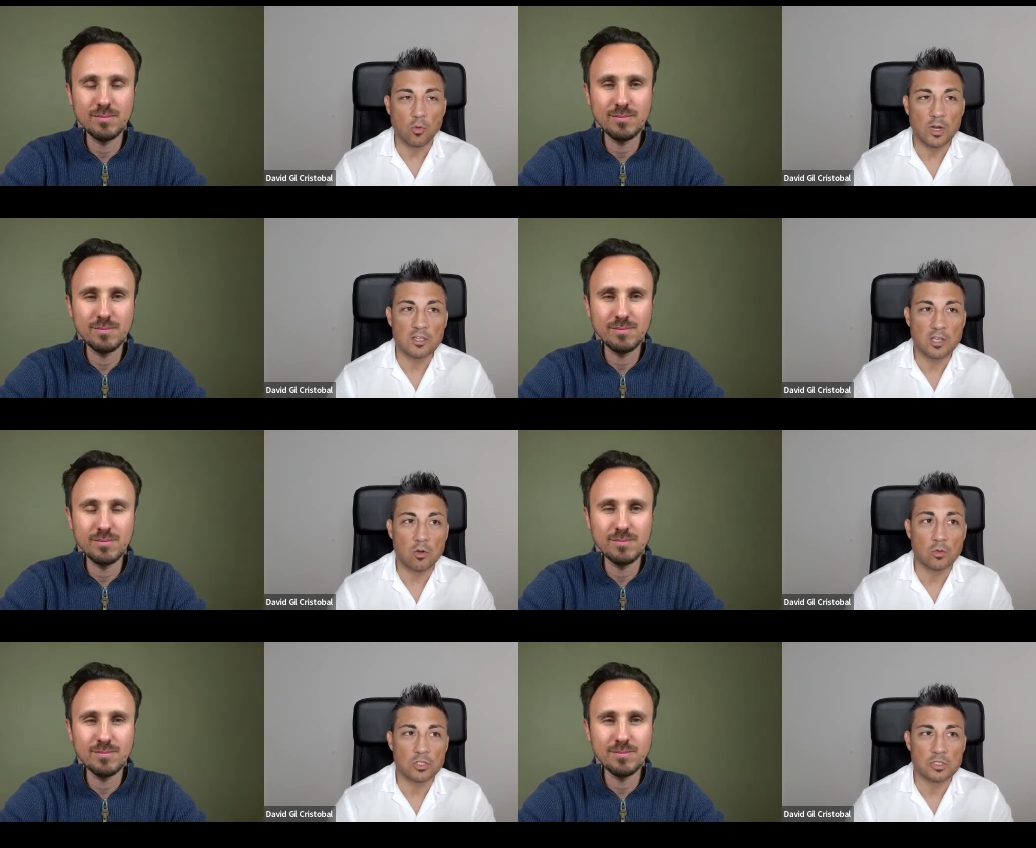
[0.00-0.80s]
Speaker 1: great
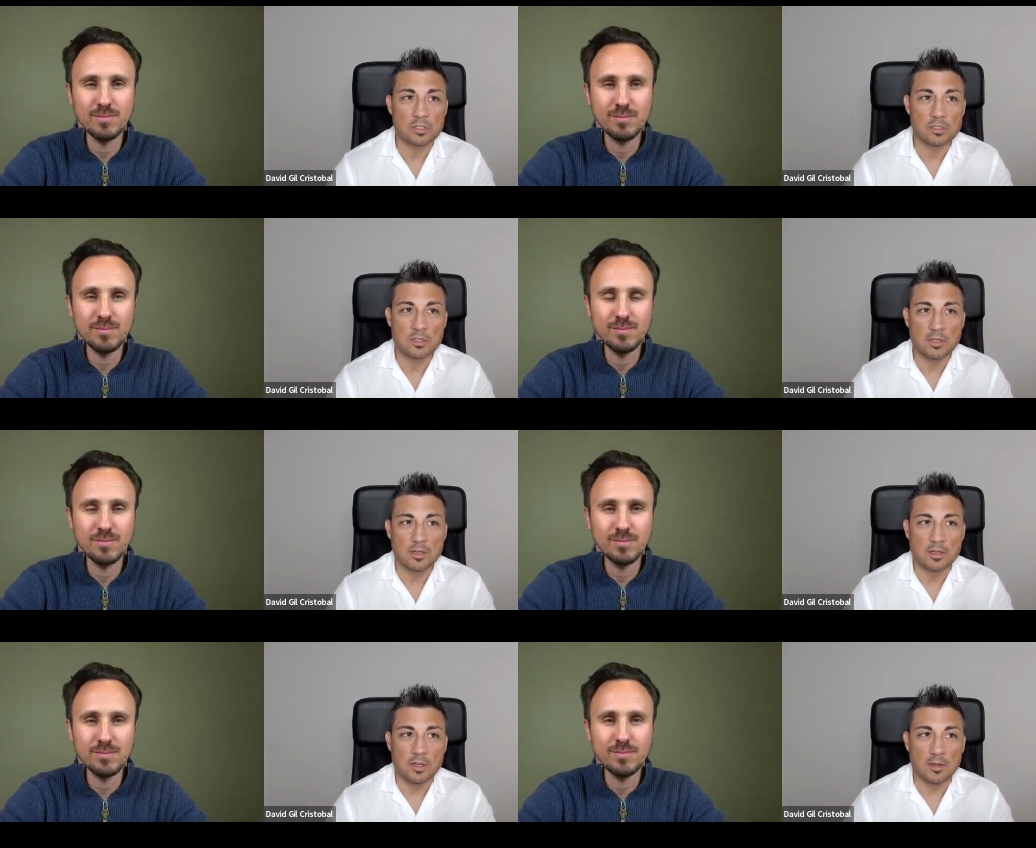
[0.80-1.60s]
coaches
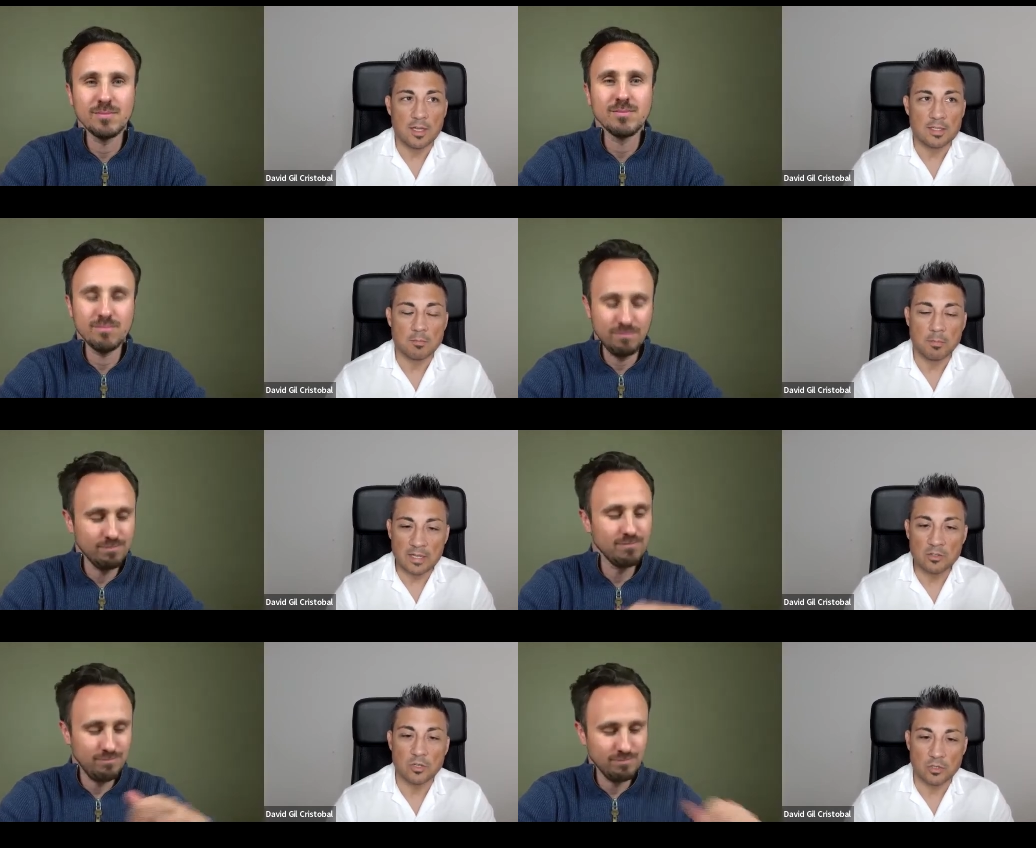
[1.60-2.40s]
and
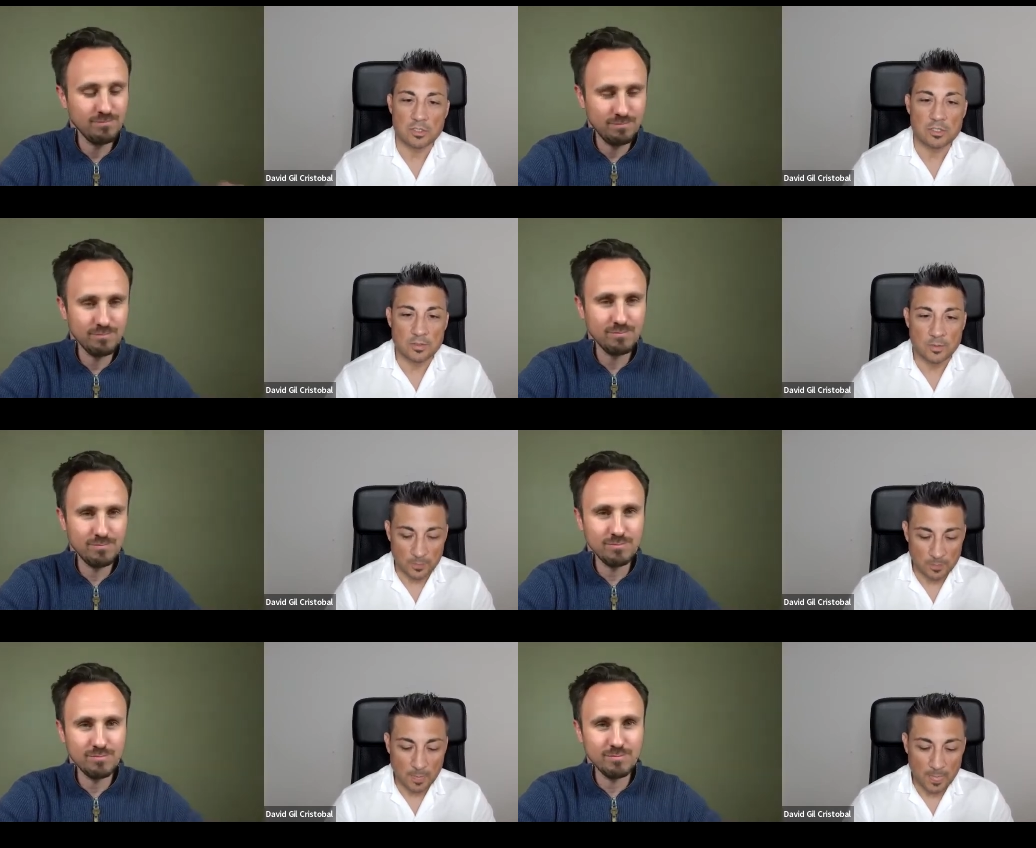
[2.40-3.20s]
mentors
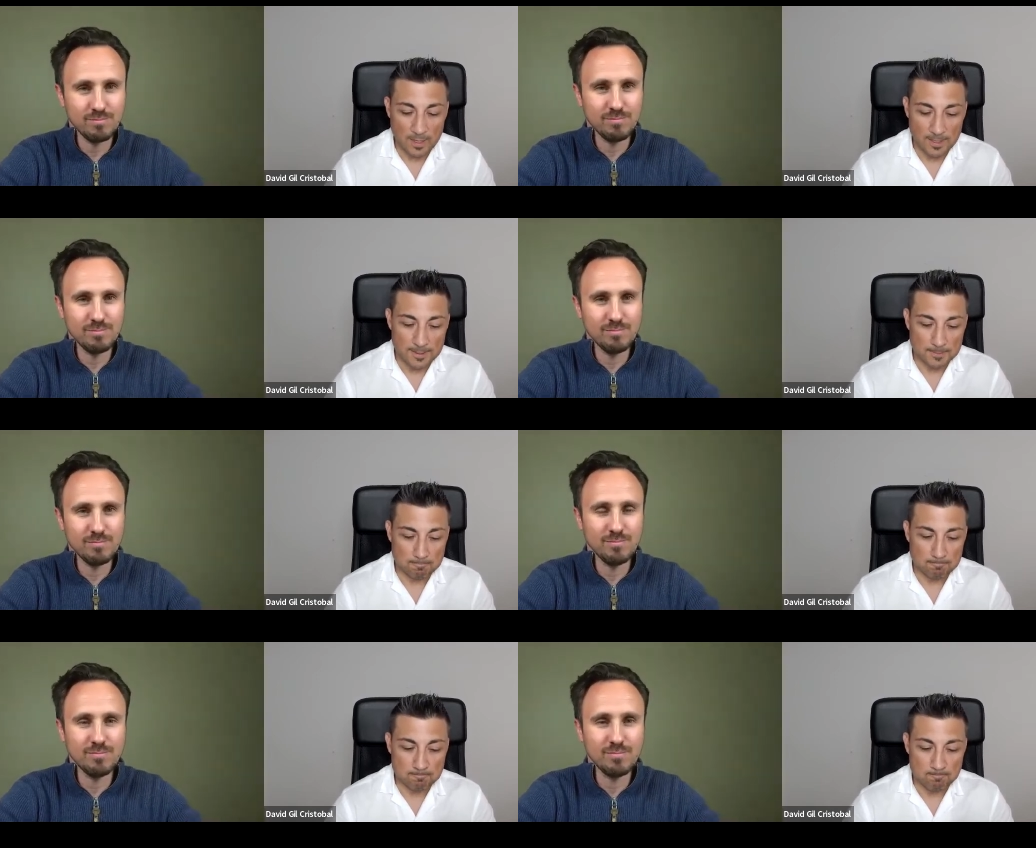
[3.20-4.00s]

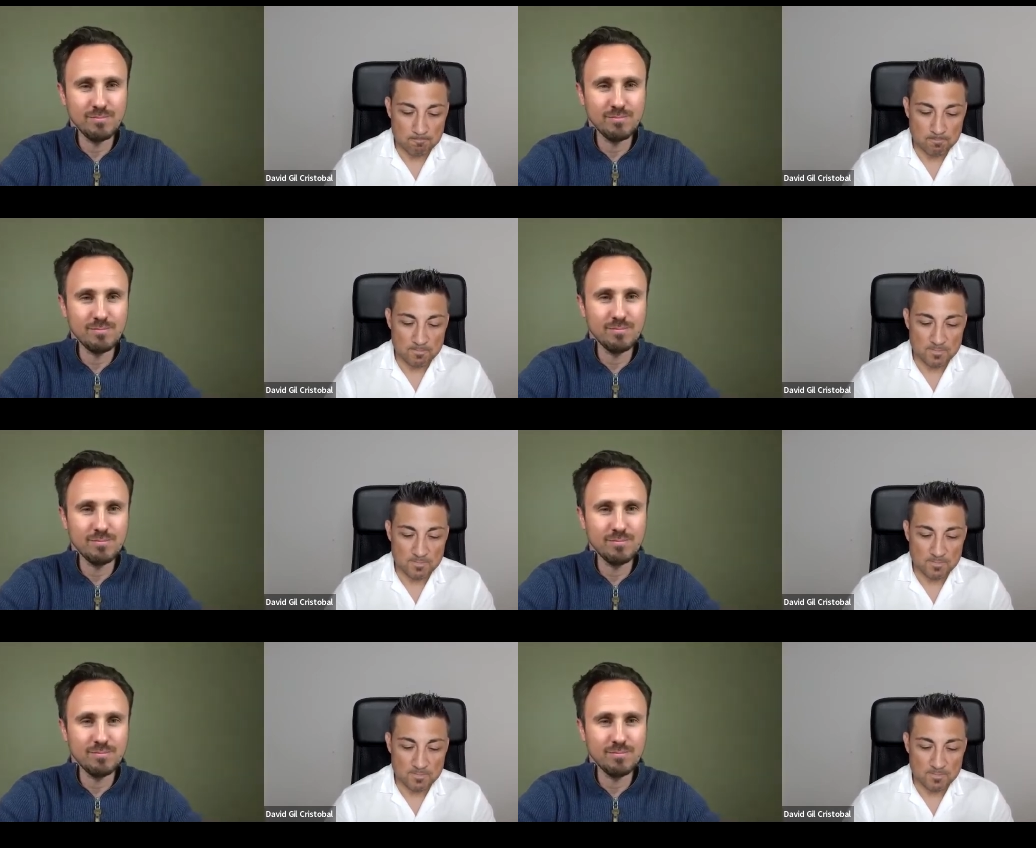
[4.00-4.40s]
um,